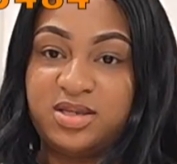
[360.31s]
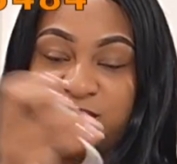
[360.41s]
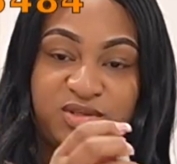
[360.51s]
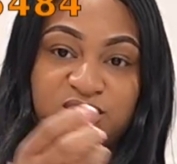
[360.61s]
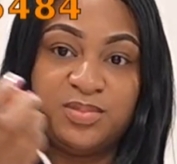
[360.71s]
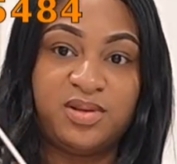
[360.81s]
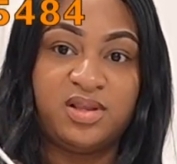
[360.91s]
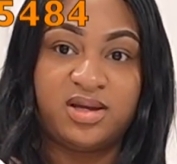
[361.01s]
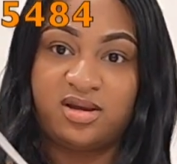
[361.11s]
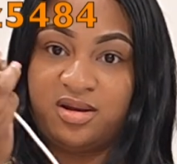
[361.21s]
I'm about to
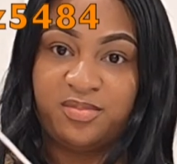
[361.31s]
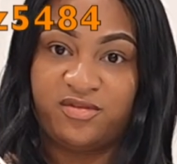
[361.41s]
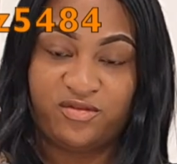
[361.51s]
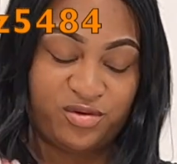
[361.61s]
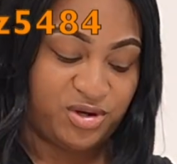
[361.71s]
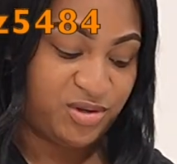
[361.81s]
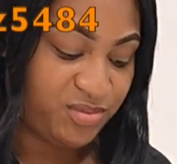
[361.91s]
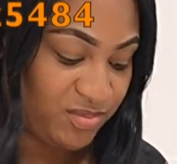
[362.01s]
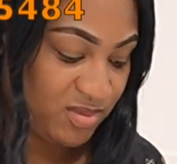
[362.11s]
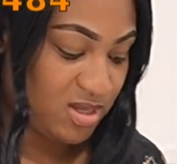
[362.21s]
plug it up for you
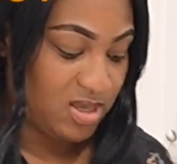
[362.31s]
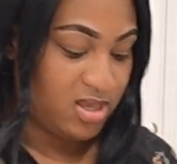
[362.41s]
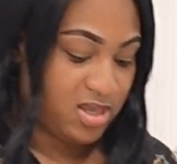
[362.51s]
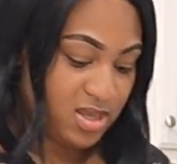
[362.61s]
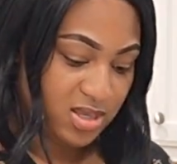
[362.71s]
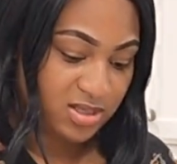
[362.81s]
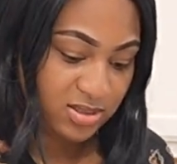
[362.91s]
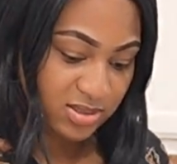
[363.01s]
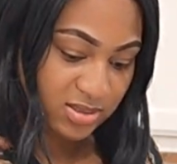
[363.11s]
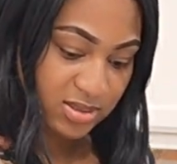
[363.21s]
and
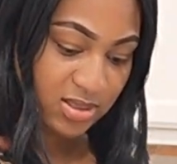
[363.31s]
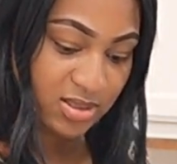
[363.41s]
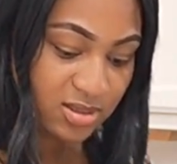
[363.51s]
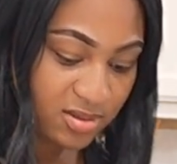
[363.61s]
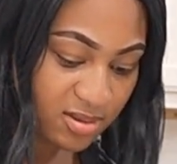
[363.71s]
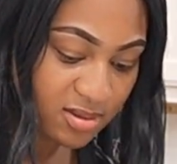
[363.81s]
see.